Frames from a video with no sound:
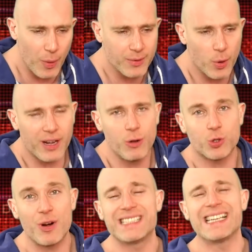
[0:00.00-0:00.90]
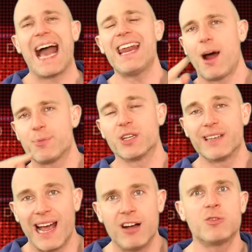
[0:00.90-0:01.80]
welcome to WhatCulture Wrestling and Ups and
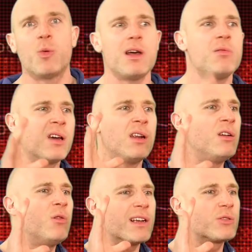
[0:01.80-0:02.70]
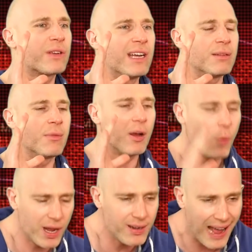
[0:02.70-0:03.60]
Downs, where we're going to do Wrestle Kingdom Night
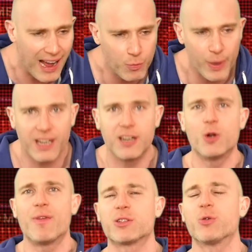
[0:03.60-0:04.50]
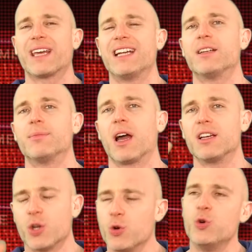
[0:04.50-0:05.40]
1, and we're going to do Wrestle Kingdom
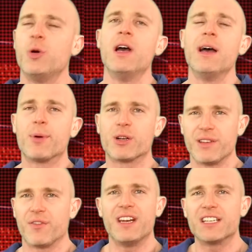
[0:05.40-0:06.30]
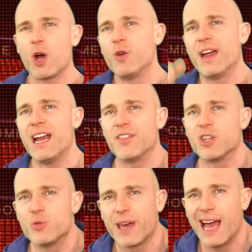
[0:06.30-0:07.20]
Night 2, because it finished over here in the
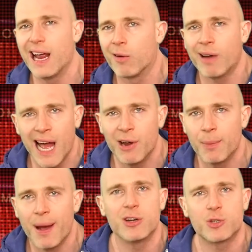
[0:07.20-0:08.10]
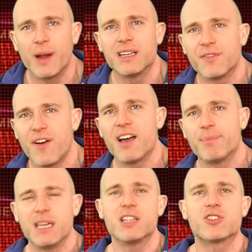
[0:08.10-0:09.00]
UK around about 25
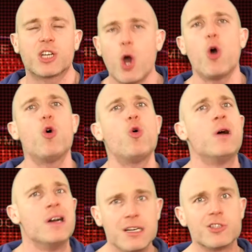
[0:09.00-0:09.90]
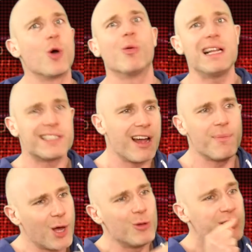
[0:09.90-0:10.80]
minutes ago. So let's up
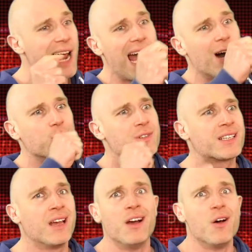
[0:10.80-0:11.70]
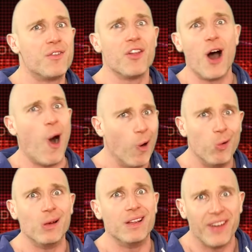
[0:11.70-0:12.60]
those downs for the
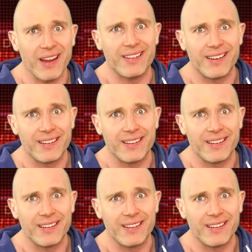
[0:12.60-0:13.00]
whole event.